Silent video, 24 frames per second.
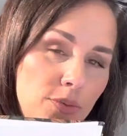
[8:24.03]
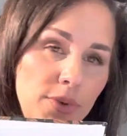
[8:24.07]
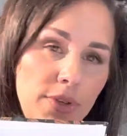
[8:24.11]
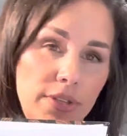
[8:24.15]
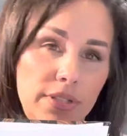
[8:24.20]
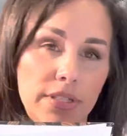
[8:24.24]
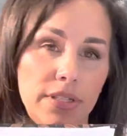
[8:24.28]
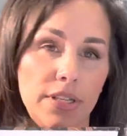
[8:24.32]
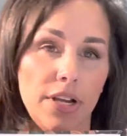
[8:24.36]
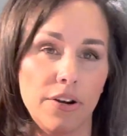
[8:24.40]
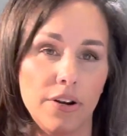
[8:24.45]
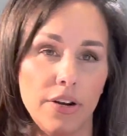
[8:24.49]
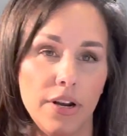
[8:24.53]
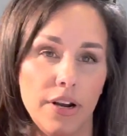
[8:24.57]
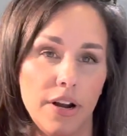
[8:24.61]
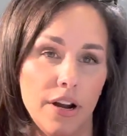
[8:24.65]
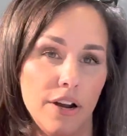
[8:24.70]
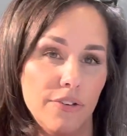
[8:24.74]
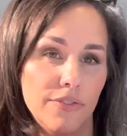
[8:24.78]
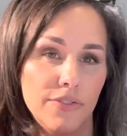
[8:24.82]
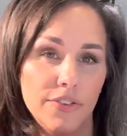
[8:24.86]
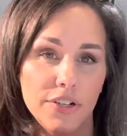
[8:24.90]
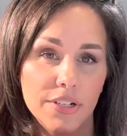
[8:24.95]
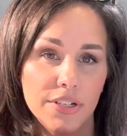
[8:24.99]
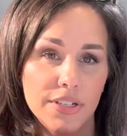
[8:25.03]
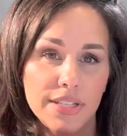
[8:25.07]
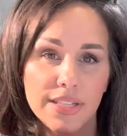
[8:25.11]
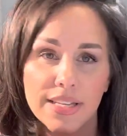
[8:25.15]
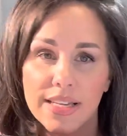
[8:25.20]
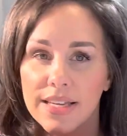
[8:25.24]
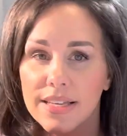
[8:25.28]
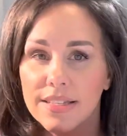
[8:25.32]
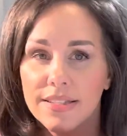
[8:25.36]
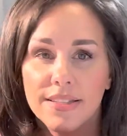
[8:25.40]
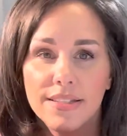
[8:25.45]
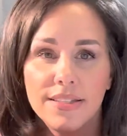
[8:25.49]
we started our first
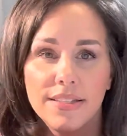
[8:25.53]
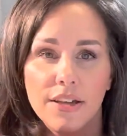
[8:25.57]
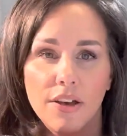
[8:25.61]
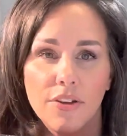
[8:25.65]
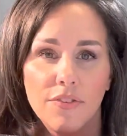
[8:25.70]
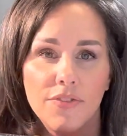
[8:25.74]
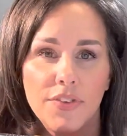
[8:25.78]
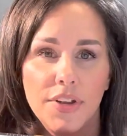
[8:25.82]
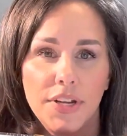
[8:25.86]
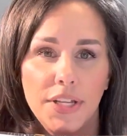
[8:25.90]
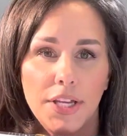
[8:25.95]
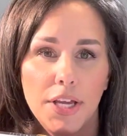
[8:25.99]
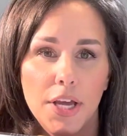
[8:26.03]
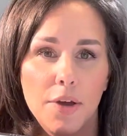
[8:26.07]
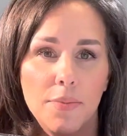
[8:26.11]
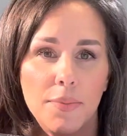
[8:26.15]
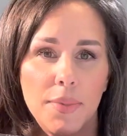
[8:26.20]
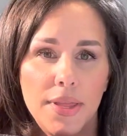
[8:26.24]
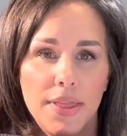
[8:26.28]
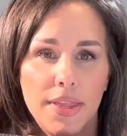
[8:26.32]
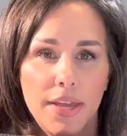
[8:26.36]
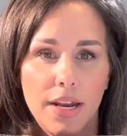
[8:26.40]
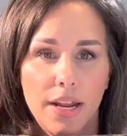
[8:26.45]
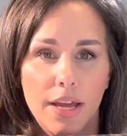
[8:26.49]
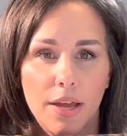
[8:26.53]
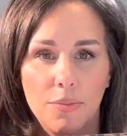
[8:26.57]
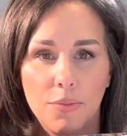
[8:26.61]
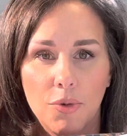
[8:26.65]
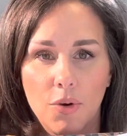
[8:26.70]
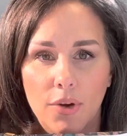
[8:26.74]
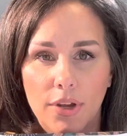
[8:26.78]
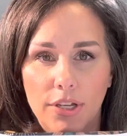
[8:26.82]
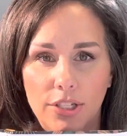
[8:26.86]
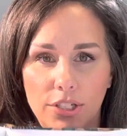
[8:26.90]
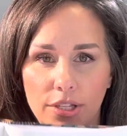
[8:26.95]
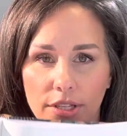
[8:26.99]
seeds, delphinium, and then I'm
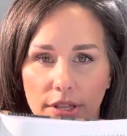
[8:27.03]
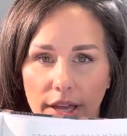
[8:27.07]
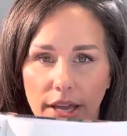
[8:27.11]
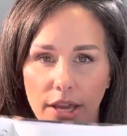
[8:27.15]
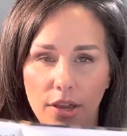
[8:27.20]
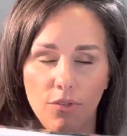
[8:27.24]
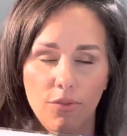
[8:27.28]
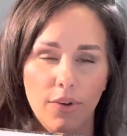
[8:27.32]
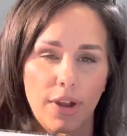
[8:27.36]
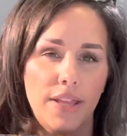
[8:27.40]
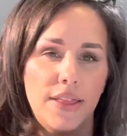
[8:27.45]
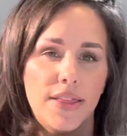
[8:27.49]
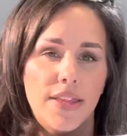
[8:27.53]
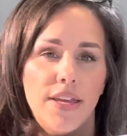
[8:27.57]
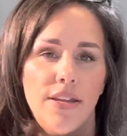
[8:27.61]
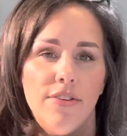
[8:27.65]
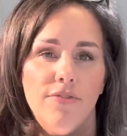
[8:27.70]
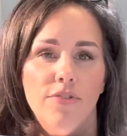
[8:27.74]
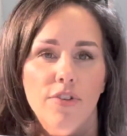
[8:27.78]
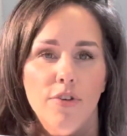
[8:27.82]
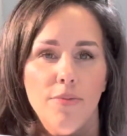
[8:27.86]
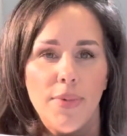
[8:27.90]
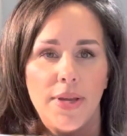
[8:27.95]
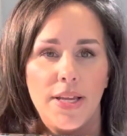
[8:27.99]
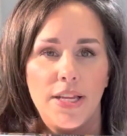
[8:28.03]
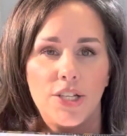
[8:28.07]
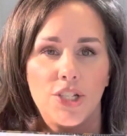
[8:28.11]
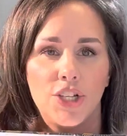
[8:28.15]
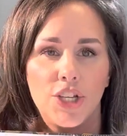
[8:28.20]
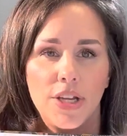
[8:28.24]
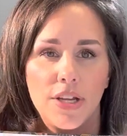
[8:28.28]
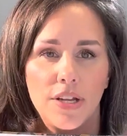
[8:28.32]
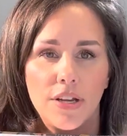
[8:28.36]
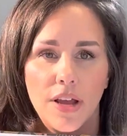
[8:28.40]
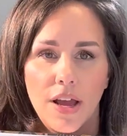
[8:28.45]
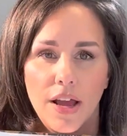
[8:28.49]
going to like write the
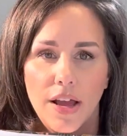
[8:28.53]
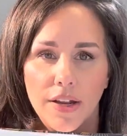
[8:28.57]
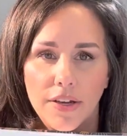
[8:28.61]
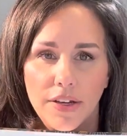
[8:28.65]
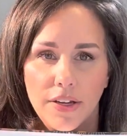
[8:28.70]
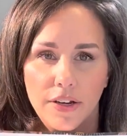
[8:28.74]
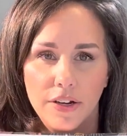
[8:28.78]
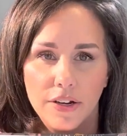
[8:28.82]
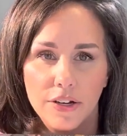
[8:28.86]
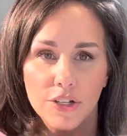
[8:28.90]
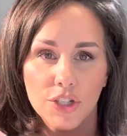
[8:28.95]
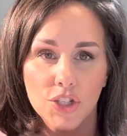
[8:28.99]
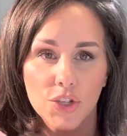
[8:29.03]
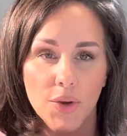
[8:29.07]
information on here.